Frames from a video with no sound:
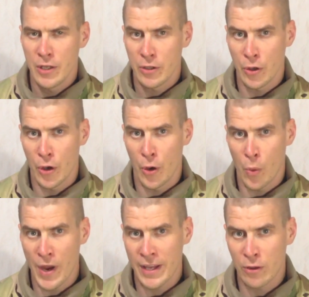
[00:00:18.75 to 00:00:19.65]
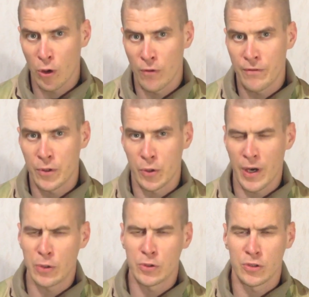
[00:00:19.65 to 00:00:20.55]
the weight of the
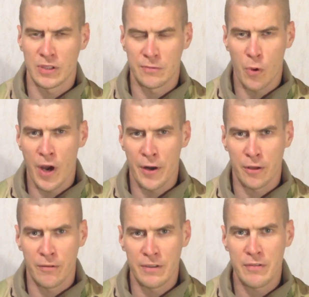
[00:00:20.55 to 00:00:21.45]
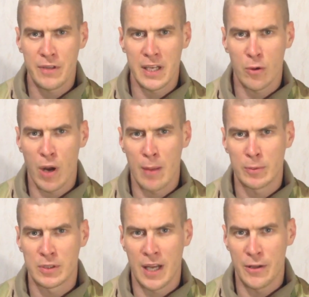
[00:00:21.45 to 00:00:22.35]
trousers is 415
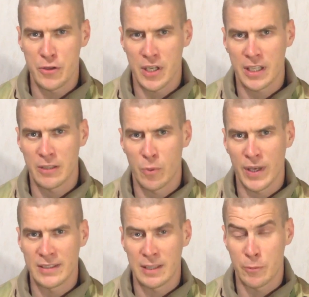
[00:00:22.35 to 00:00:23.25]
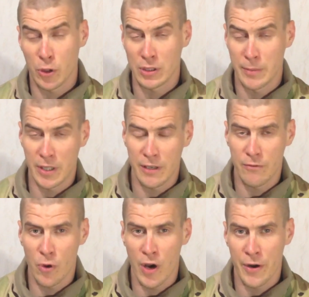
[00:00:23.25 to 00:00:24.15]
grams and the jacket weighs approximately
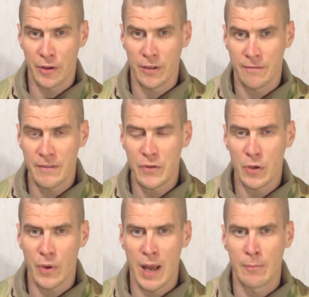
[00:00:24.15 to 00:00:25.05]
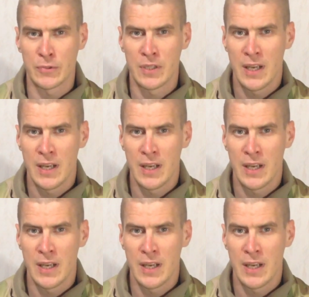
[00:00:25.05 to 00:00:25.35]
450 grams